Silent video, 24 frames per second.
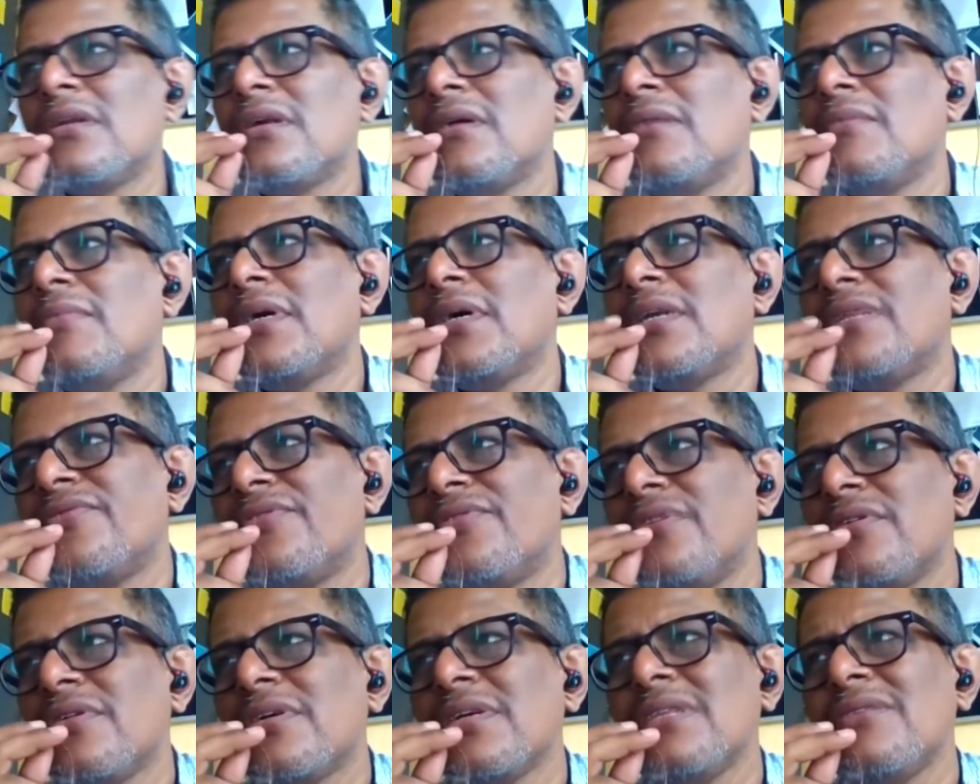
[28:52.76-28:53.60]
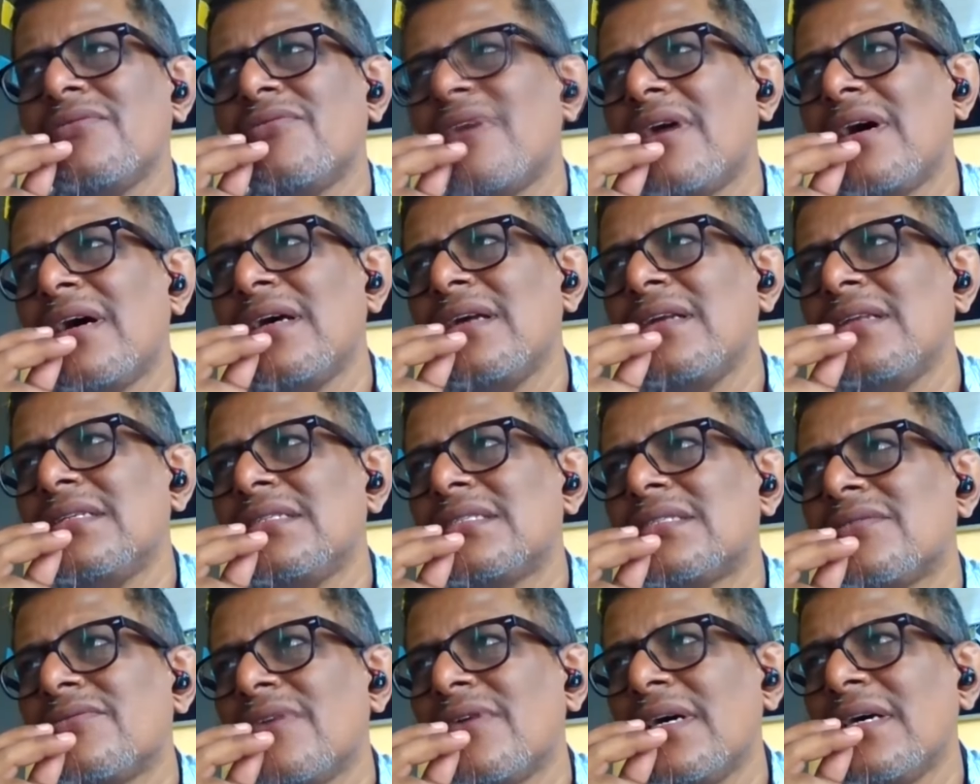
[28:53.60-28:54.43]
But if you look at the violence,
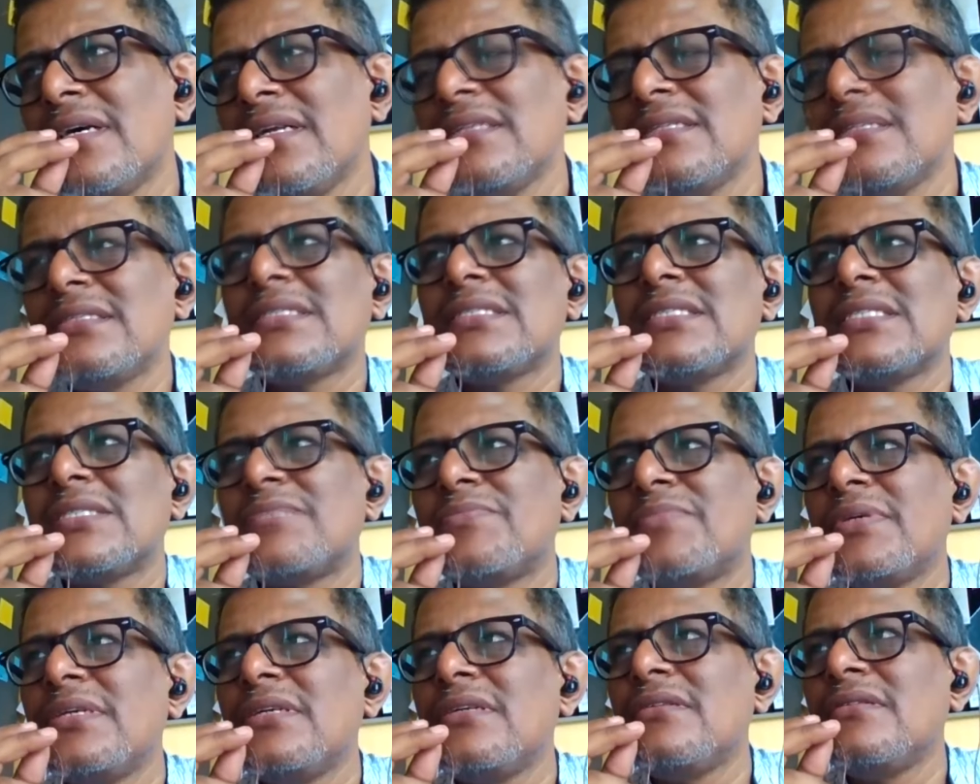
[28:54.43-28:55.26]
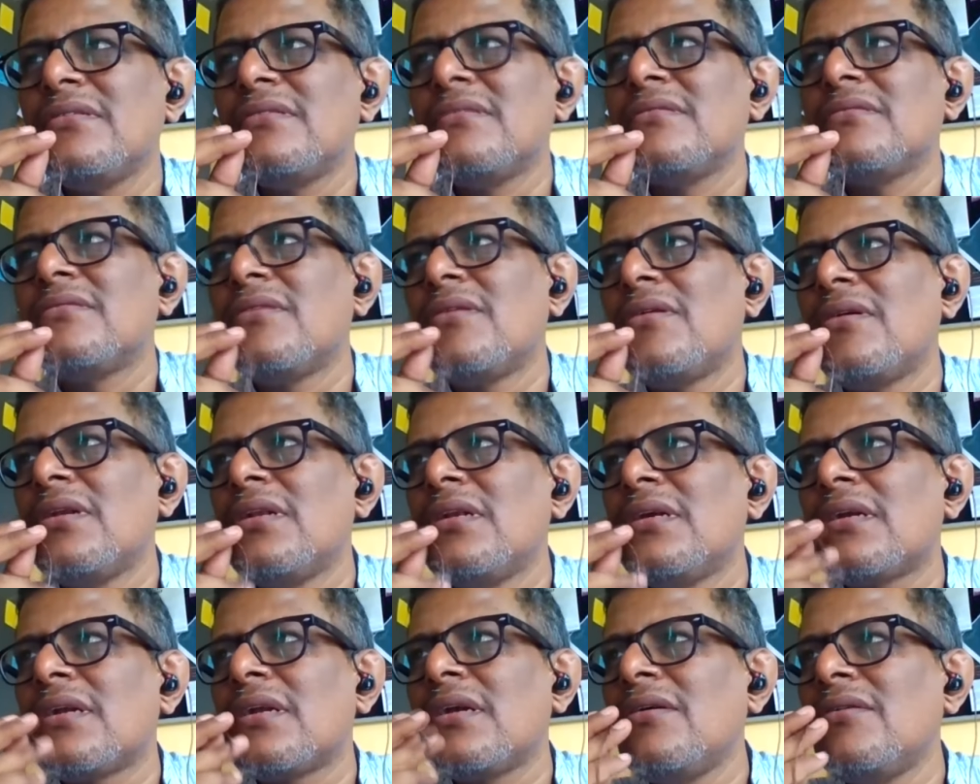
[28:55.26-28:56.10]
the violence has been all
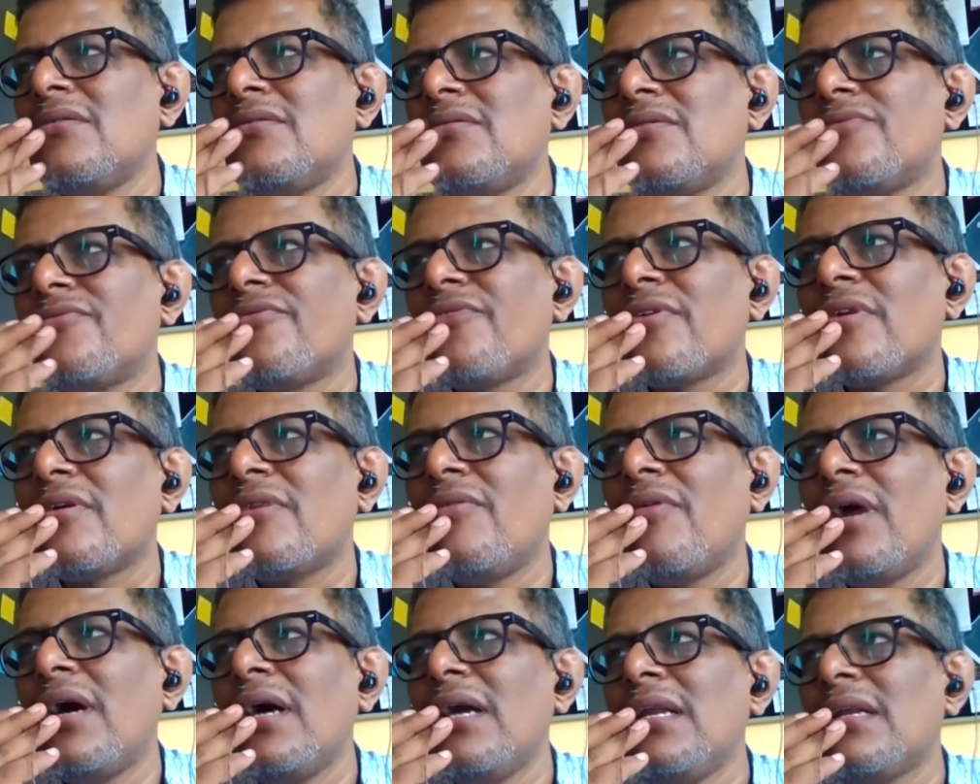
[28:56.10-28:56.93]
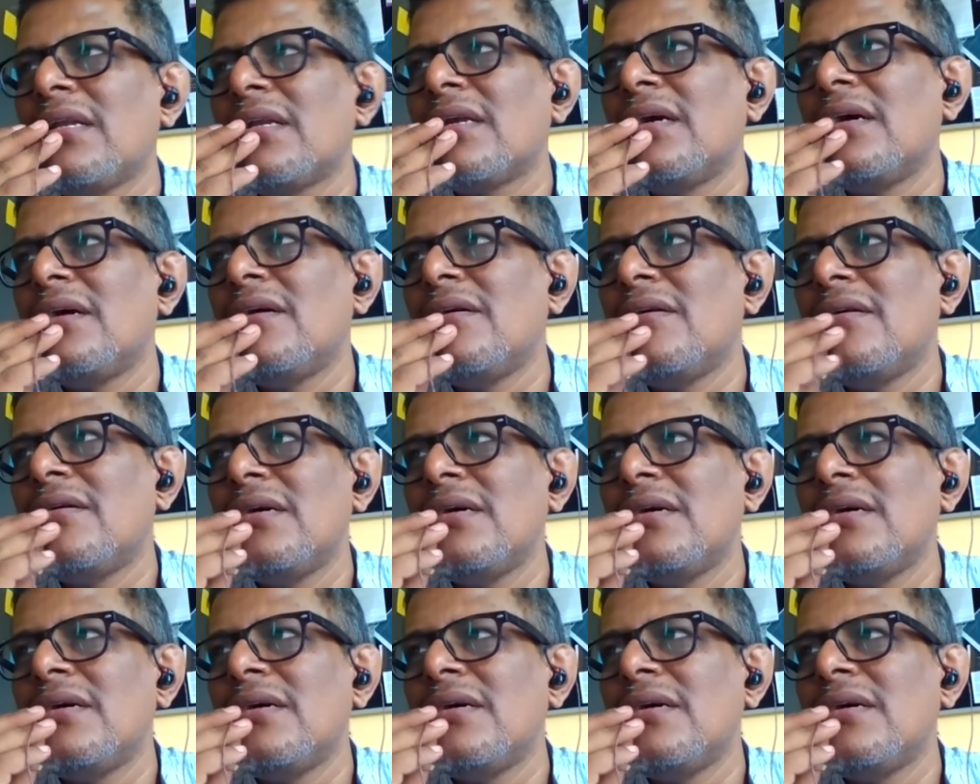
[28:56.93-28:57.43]
around for a while now.